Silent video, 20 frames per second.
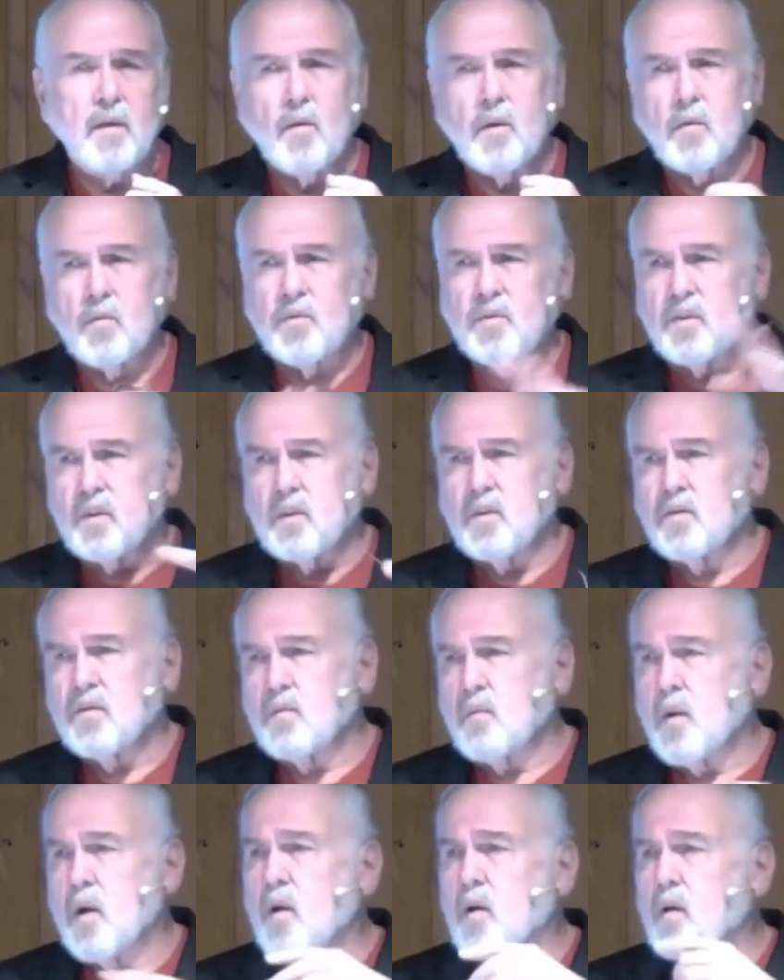it was in the
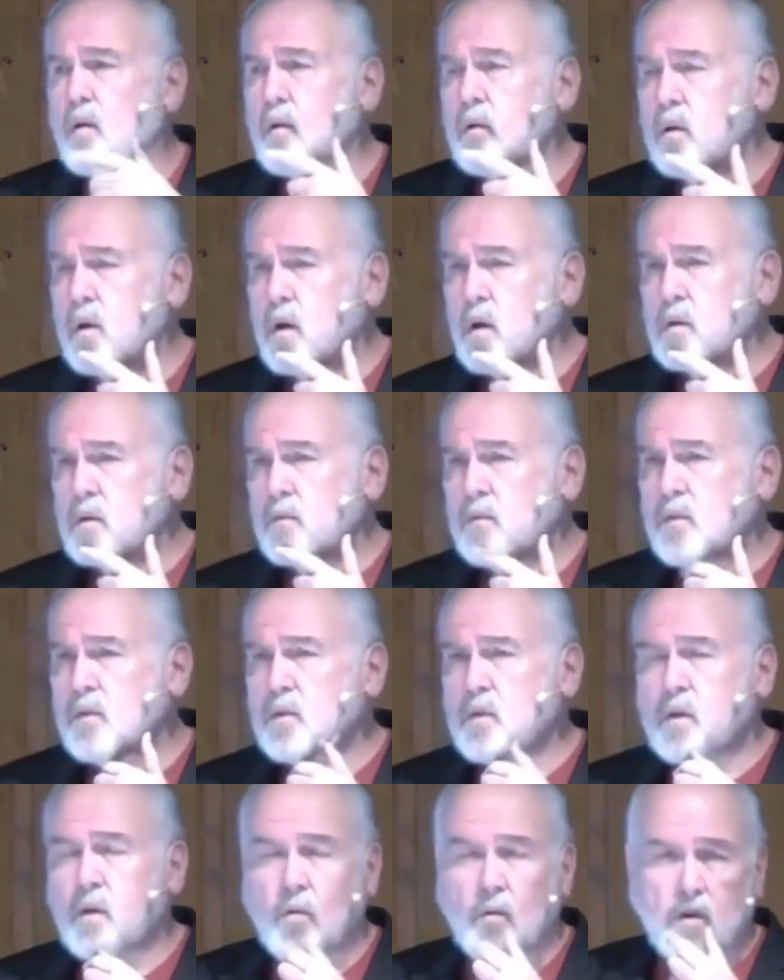smaller of the,
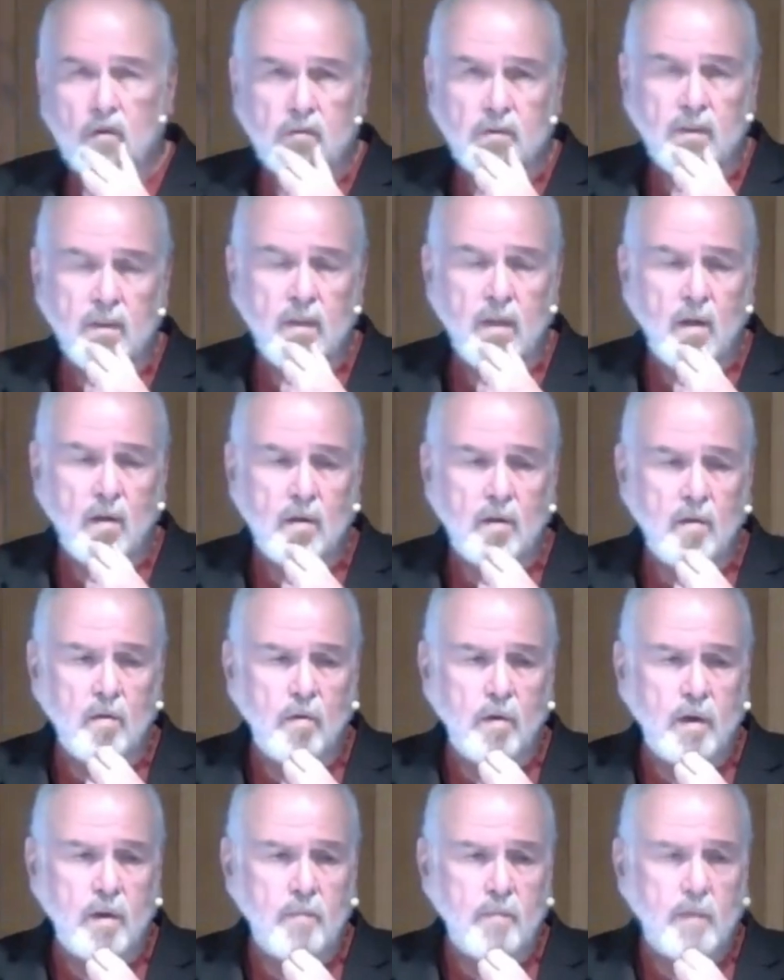or it was in the
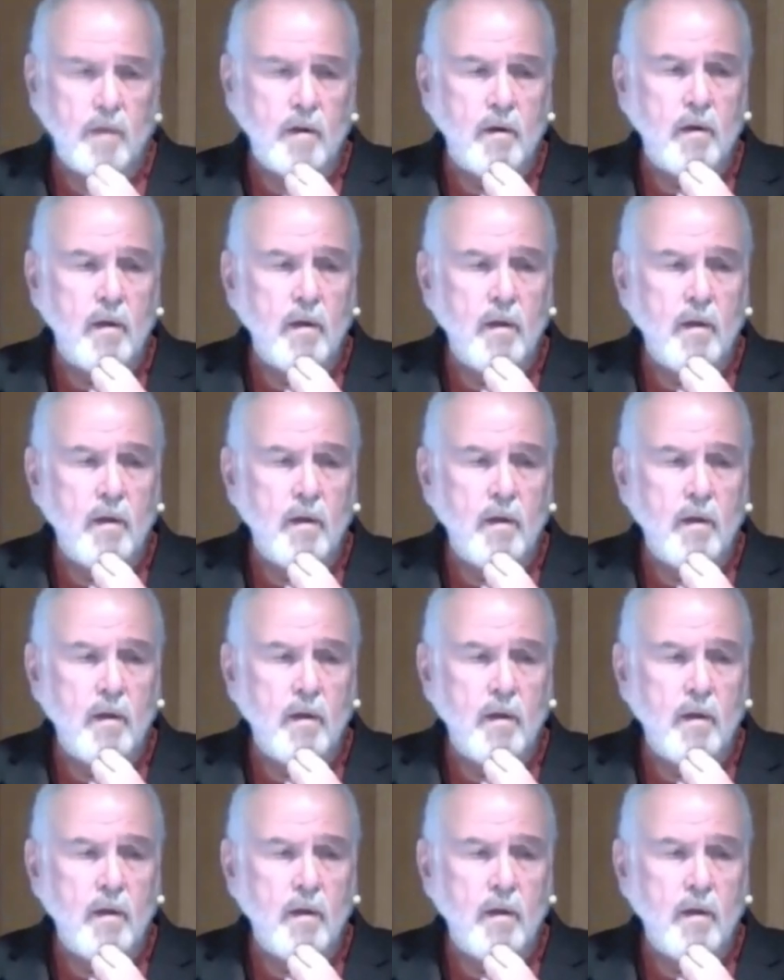auditorium there.